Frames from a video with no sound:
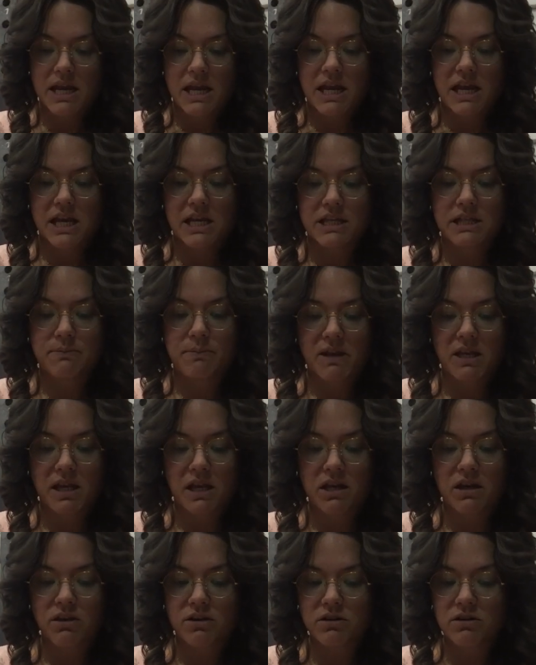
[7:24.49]
He had spent
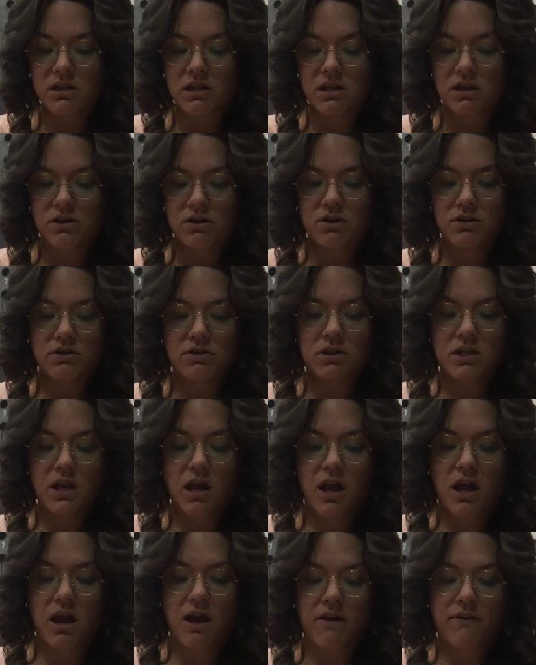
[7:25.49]
years and years
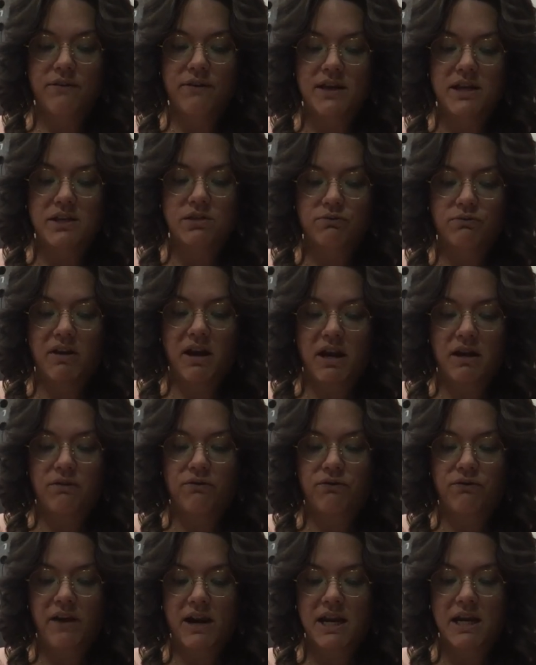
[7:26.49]
of his reign
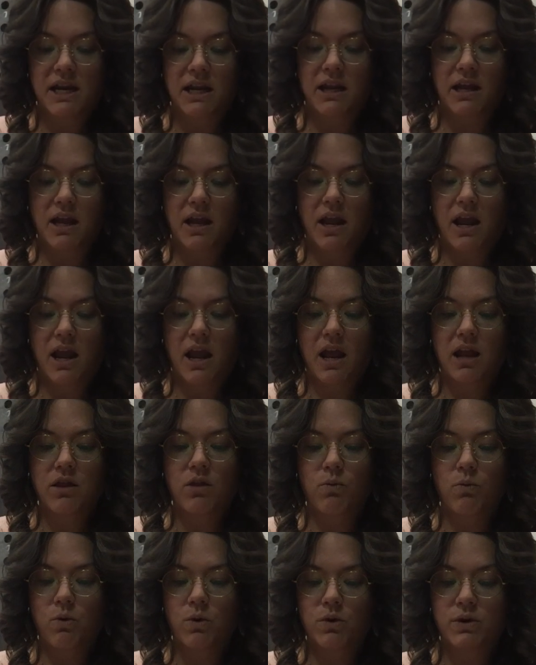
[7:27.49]
fighting, and
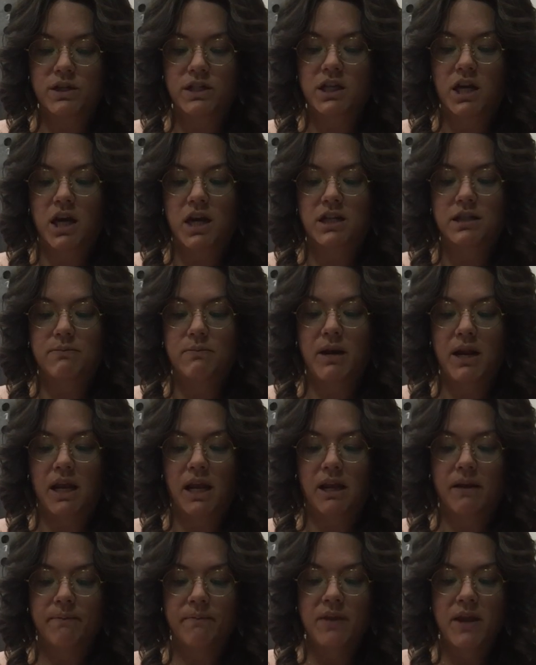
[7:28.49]
the wars cost
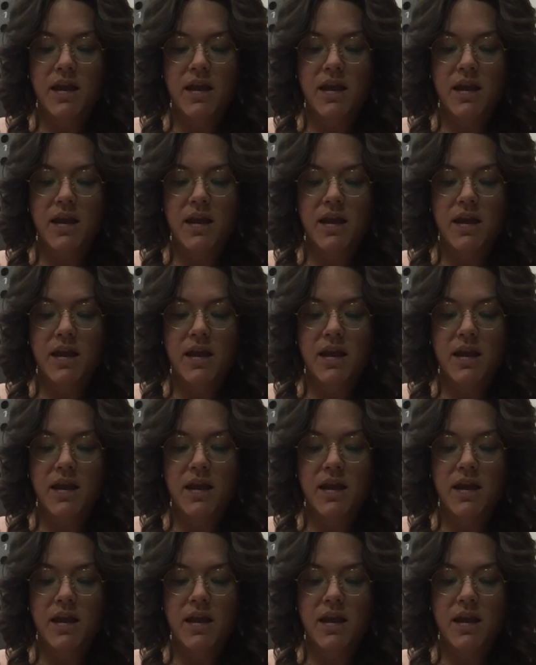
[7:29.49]
money.